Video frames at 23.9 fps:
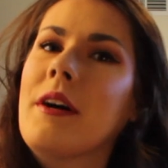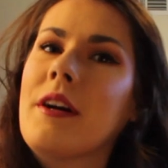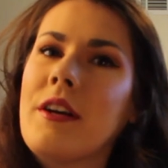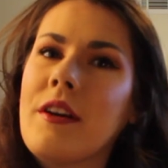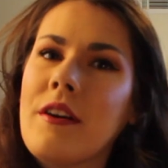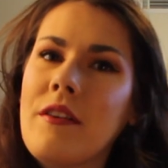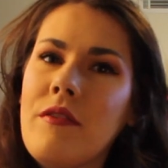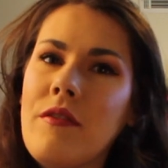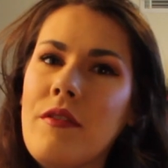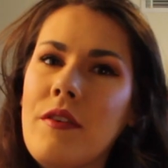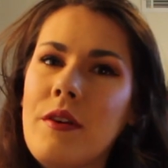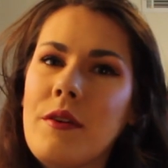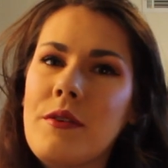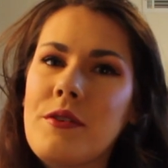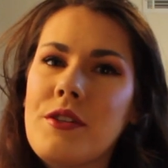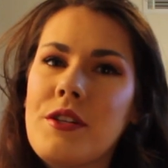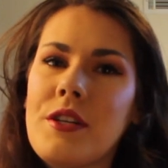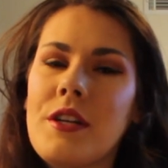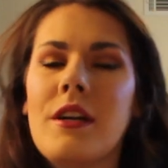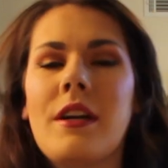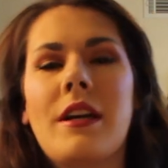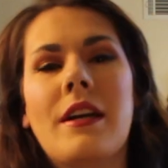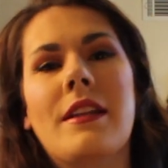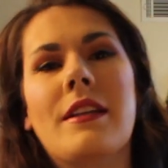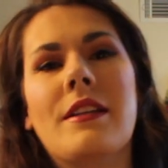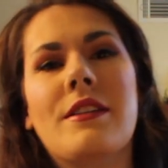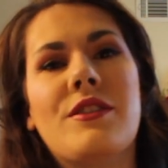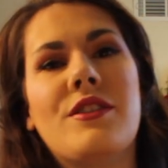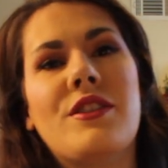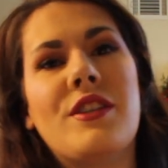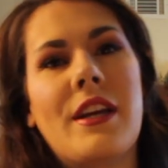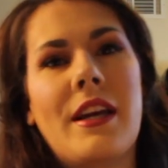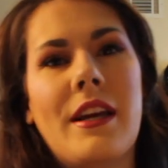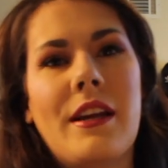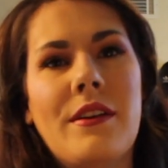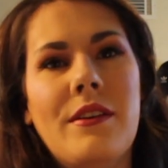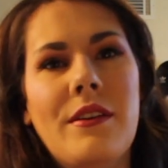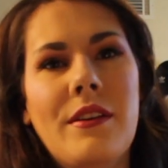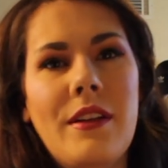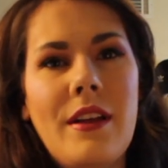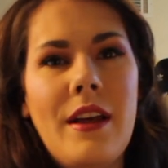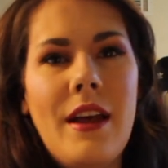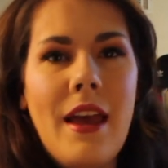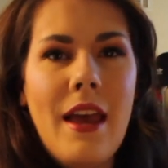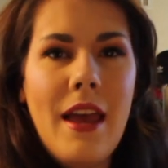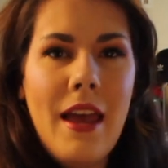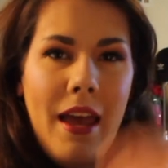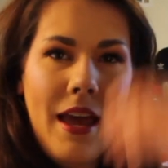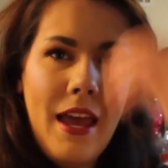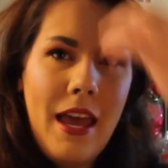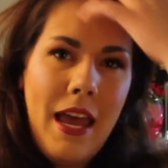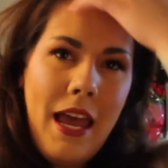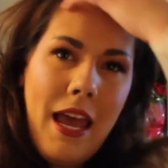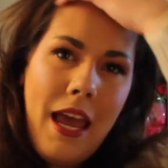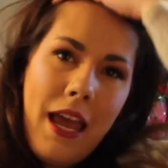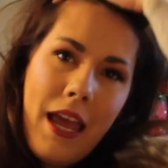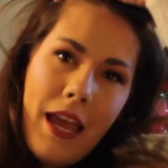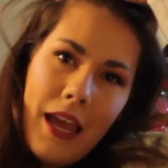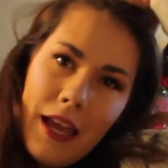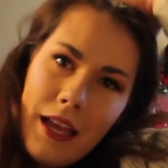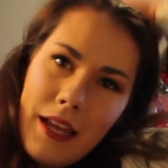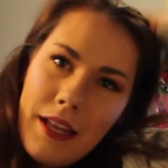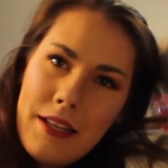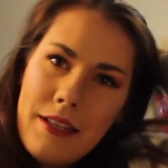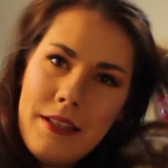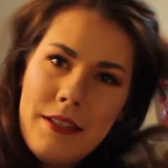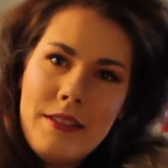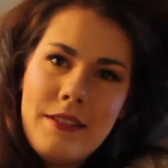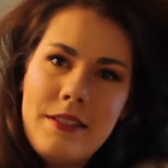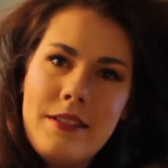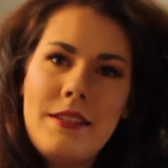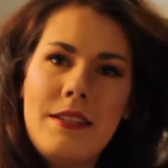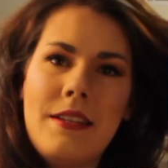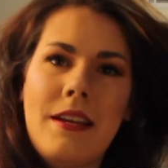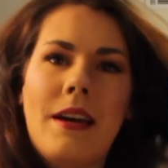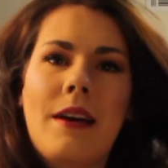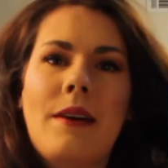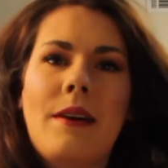a good future in this channel, and